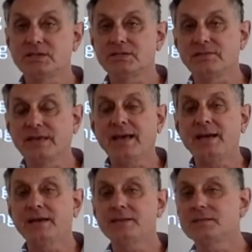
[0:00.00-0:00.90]
List of
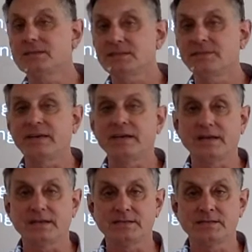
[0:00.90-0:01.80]
cations, list of
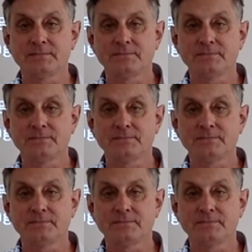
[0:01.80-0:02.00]
anions.